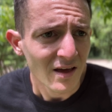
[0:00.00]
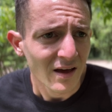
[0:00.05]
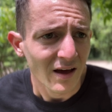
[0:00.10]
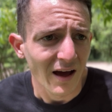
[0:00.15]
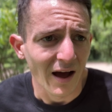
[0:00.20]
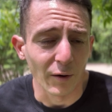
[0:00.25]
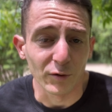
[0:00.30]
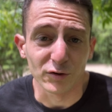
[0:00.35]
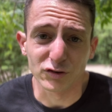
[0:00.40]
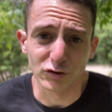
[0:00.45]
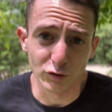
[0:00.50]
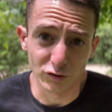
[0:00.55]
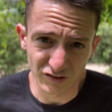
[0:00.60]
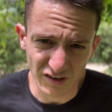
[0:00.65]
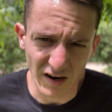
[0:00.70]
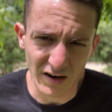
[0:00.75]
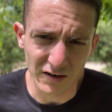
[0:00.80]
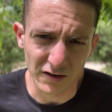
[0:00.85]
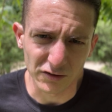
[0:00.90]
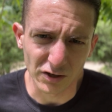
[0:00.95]
I was too
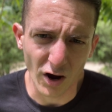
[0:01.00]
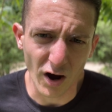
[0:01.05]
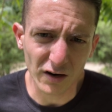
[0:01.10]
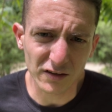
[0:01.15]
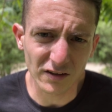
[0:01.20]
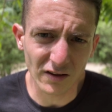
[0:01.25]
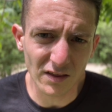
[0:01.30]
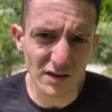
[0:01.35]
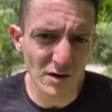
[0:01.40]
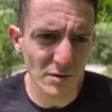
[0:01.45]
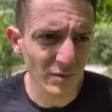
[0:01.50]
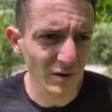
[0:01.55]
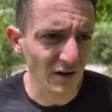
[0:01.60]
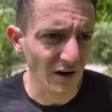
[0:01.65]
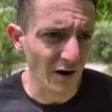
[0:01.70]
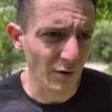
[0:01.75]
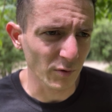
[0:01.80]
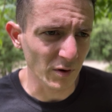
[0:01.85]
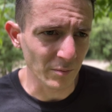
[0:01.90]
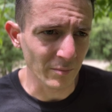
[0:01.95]
scared to talk to them. And
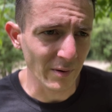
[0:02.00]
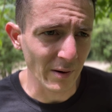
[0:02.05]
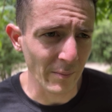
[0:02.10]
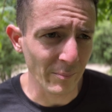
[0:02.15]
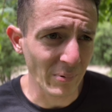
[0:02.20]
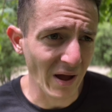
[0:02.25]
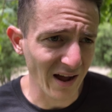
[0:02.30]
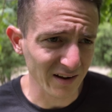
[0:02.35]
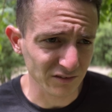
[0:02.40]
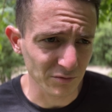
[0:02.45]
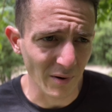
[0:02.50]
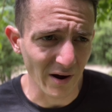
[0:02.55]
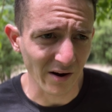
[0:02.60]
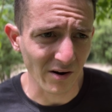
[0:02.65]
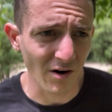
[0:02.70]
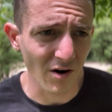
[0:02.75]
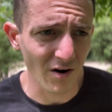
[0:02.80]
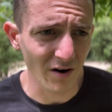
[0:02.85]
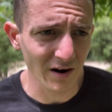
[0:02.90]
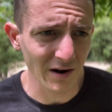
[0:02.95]
I went back to my
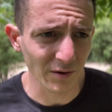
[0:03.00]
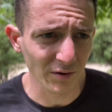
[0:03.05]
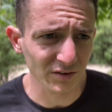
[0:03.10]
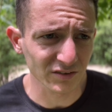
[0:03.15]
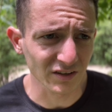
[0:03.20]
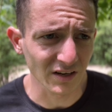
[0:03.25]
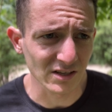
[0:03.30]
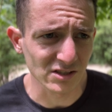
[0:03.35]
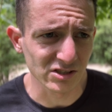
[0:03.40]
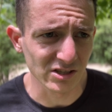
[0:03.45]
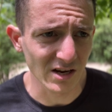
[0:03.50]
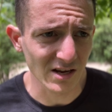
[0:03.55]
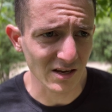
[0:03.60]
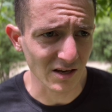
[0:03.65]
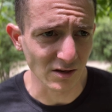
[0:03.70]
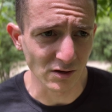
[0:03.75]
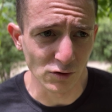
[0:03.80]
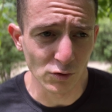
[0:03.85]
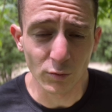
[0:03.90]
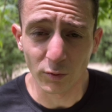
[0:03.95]
car, and I was like, Jake,
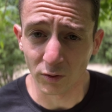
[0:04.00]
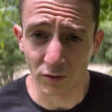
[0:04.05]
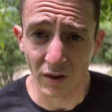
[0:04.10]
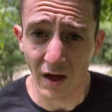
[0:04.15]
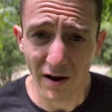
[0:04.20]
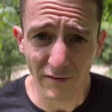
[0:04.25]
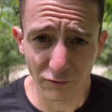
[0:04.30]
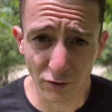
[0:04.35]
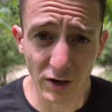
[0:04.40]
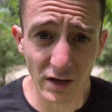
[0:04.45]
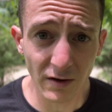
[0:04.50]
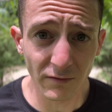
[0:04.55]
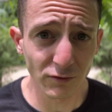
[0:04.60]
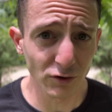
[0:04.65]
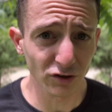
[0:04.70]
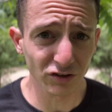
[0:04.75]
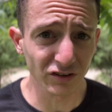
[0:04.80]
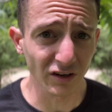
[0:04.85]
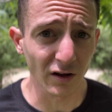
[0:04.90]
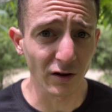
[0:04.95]
you will not forgive
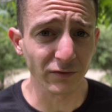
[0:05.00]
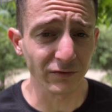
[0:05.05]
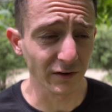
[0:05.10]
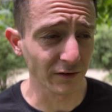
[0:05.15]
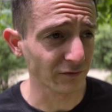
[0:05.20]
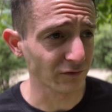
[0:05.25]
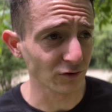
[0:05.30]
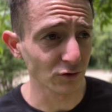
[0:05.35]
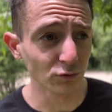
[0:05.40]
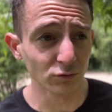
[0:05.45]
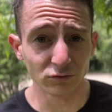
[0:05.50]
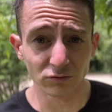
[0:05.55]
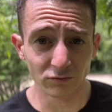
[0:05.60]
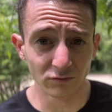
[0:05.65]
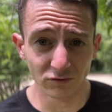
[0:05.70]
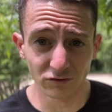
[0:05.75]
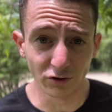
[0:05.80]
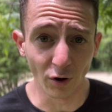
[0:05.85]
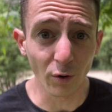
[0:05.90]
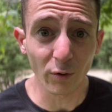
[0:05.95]
yourself if you
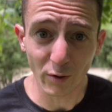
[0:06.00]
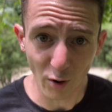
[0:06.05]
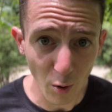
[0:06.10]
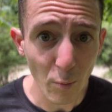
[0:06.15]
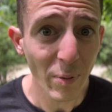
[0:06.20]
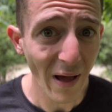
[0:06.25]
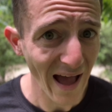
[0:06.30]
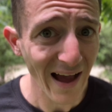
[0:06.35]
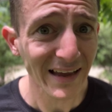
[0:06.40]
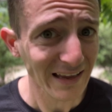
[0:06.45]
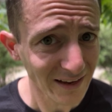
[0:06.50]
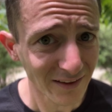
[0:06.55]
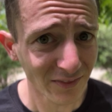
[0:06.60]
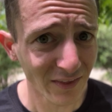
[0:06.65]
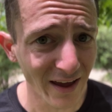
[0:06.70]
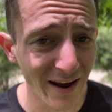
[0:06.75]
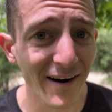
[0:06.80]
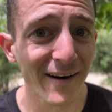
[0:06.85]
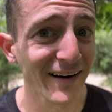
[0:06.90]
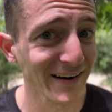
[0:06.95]
don't go back in
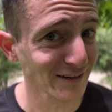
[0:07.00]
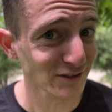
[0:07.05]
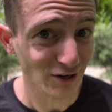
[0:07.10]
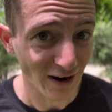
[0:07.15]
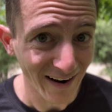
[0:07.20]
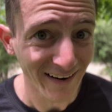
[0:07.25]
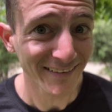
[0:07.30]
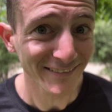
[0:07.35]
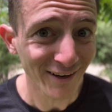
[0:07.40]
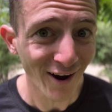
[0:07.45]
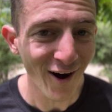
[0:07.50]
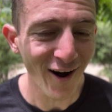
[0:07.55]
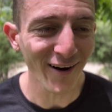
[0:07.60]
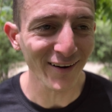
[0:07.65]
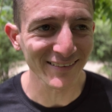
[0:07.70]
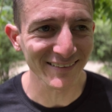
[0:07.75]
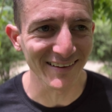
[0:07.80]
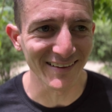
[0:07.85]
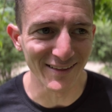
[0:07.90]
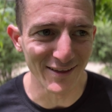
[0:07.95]
there and try and
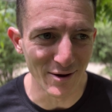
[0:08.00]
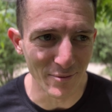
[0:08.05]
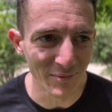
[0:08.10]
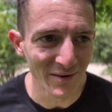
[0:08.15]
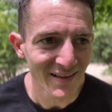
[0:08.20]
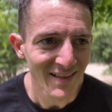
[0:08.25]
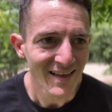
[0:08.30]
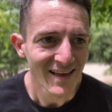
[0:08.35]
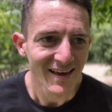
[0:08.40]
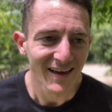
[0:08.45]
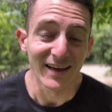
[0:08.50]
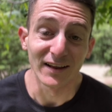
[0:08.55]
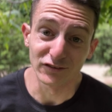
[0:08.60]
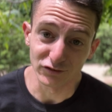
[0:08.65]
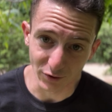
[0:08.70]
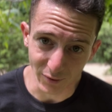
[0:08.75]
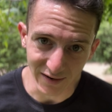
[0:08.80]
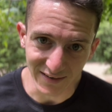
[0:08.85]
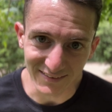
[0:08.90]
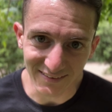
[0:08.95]
talk to them. And
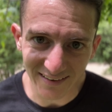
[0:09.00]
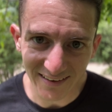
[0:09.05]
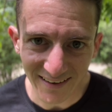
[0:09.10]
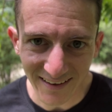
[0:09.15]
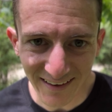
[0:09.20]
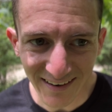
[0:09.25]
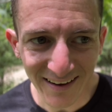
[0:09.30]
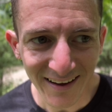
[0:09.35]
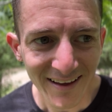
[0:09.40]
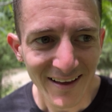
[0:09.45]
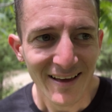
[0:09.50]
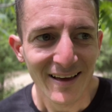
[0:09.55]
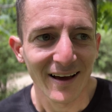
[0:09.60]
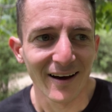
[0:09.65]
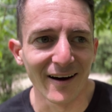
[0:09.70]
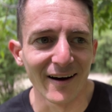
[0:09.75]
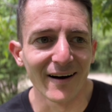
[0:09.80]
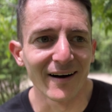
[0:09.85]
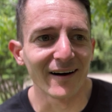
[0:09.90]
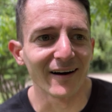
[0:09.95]
so I did,
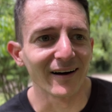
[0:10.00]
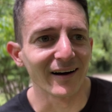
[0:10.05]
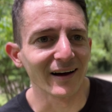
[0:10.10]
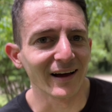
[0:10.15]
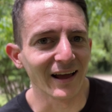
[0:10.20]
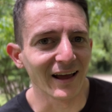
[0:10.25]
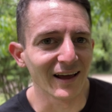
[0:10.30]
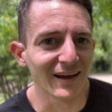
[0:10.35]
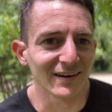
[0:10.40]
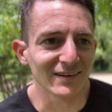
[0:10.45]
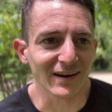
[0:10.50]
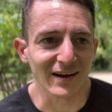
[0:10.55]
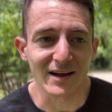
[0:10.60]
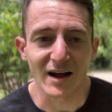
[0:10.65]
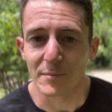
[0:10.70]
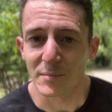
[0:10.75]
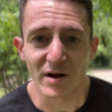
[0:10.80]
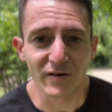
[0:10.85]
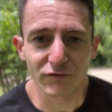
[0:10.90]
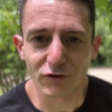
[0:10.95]
uh, and I
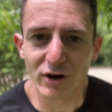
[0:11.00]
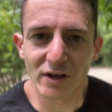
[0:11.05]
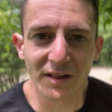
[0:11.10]
got my free